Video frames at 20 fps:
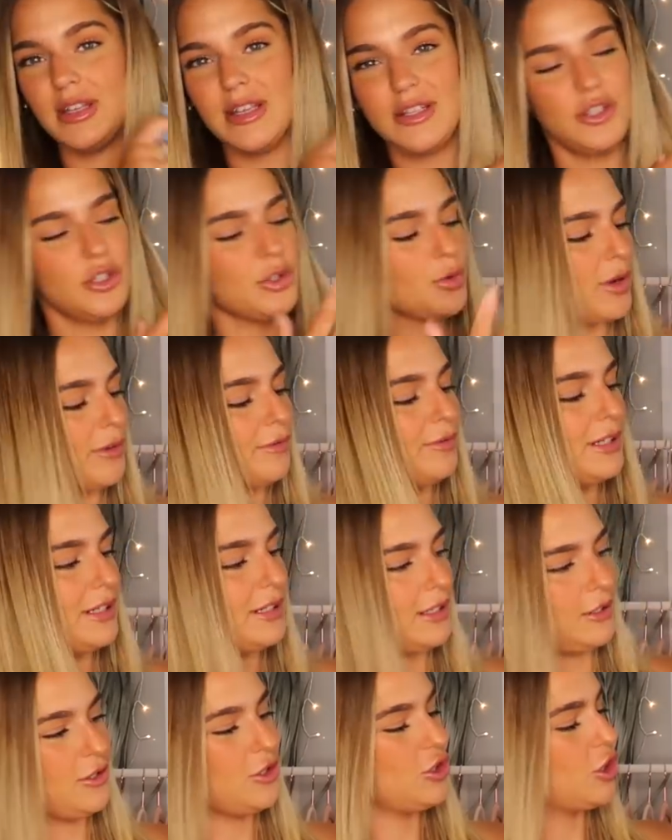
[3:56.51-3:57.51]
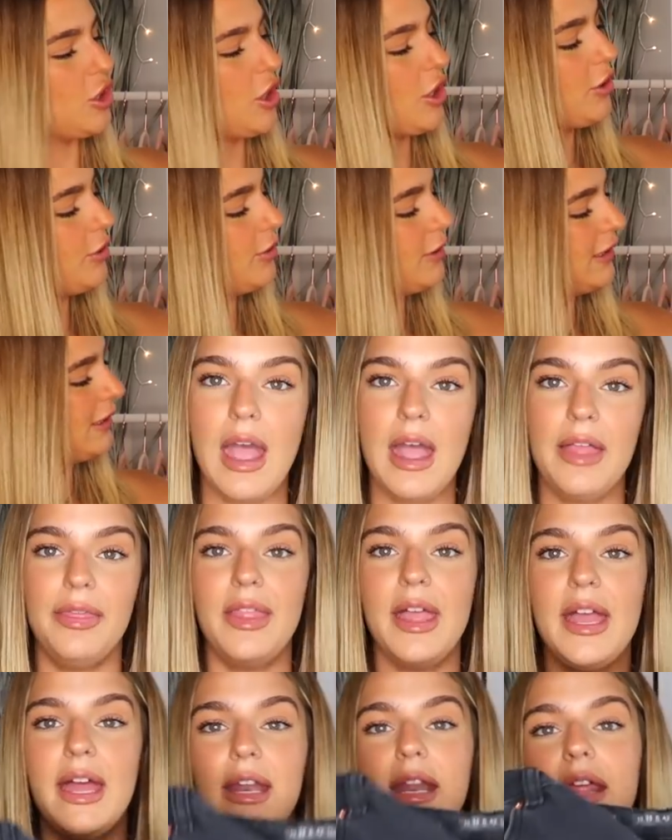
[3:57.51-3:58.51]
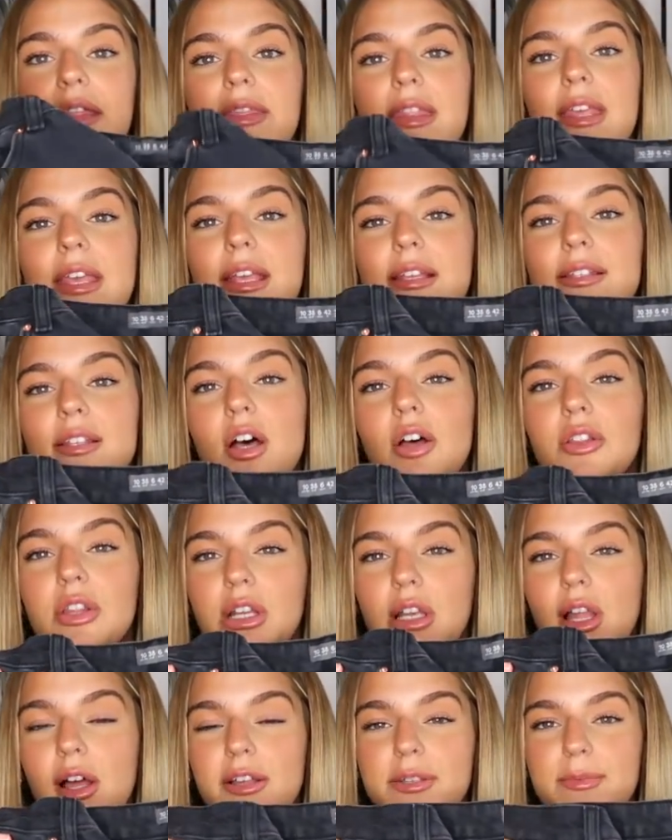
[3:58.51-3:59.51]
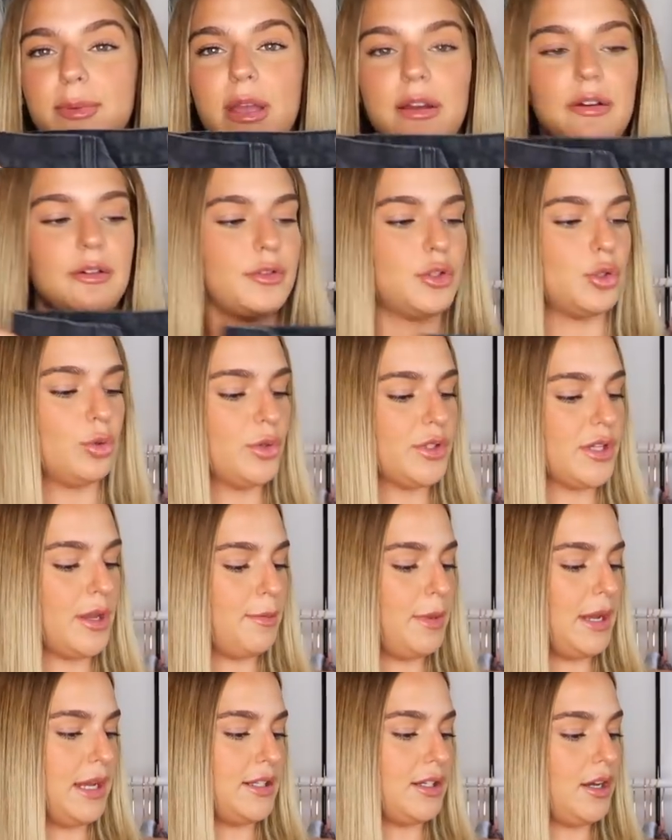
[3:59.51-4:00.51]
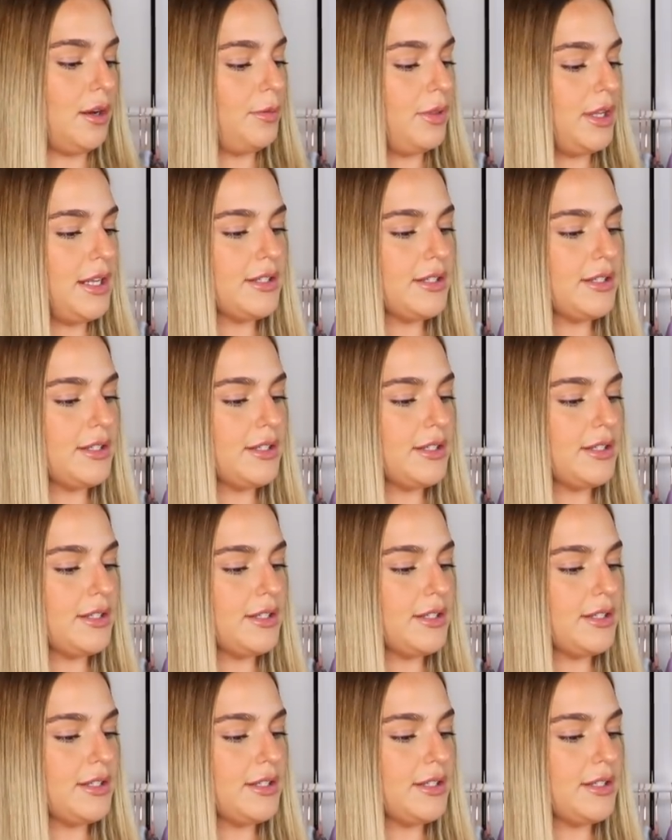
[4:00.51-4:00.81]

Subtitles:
It's just quite vintage, you know? And then these are the last pair of shorts I picked up.